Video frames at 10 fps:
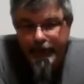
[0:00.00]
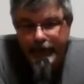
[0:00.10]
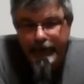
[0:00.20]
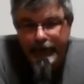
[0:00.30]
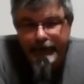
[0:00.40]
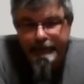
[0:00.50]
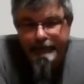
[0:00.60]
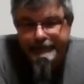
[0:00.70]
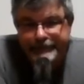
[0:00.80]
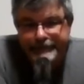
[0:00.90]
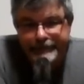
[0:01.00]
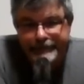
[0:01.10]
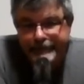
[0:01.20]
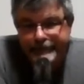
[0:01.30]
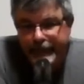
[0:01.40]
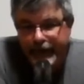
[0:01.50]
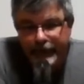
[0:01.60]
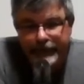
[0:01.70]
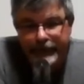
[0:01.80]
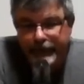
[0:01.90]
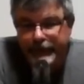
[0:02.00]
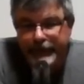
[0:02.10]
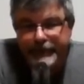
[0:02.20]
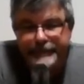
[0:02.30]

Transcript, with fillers: Um, absolutely